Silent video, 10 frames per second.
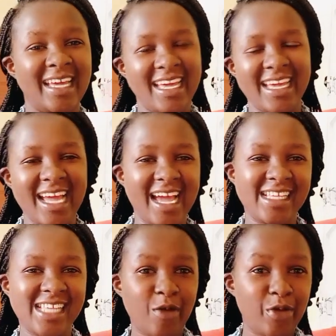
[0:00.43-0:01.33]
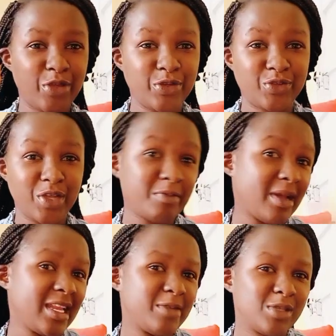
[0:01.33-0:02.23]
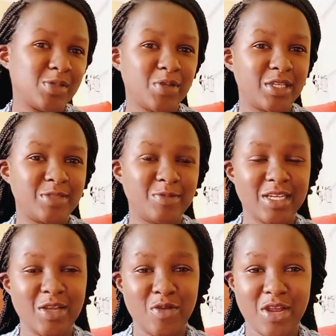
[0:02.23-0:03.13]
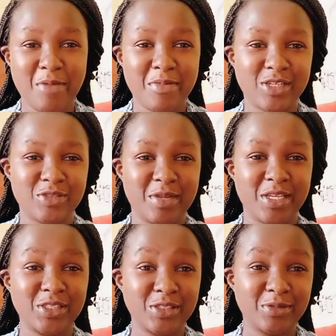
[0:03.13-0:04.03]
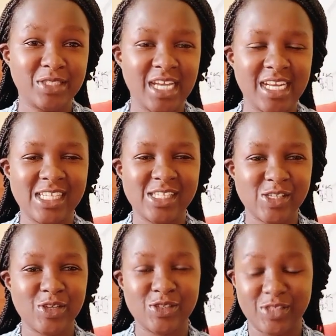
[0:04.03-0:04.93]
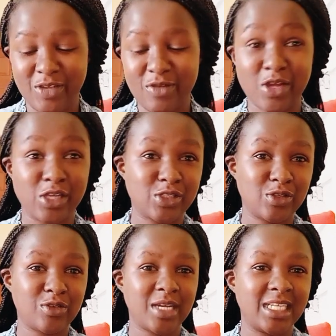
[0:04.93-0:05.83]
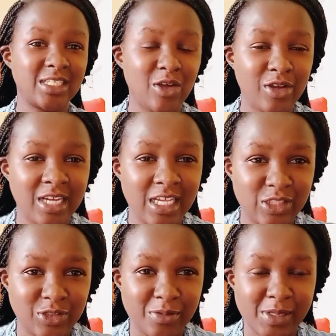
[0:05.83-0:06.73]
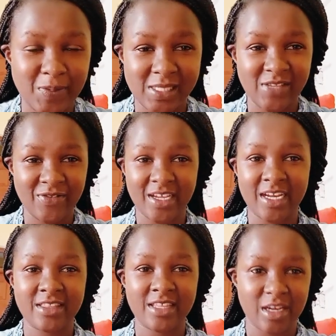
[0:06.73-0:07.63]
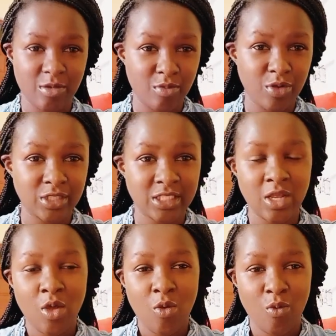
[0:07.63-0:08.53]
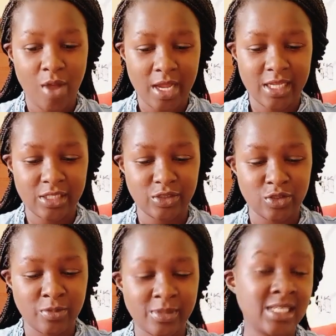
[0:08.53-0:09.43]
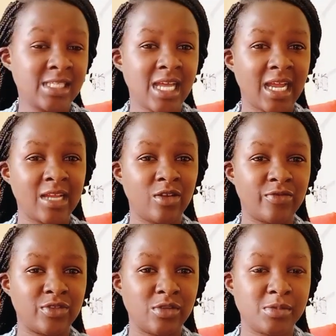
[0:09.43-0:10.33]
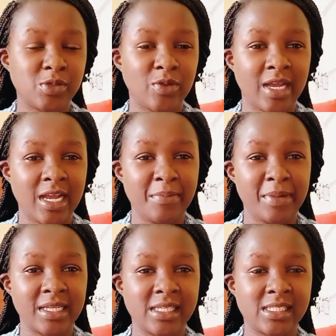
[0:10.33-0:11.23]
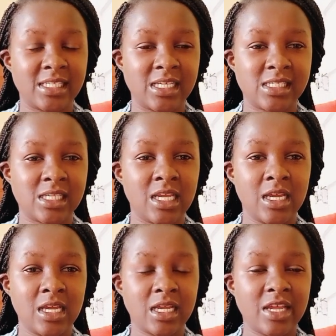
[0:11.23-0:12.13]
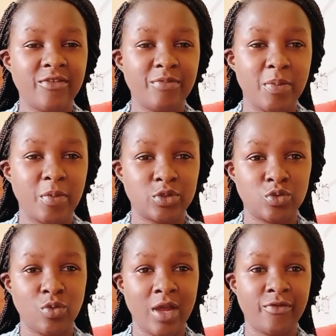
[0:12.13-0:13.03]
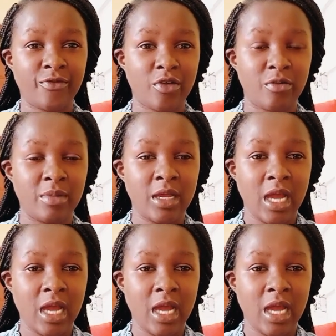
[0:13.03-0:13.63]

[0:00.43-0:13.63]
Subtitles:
Hey guys, how are you doing? My name is Spirit Mwenda. Welcome back to my YouTube channel. So today we are going to look at online jobs, specifically the remote working job. These are kind of jobs where companies just give people to work from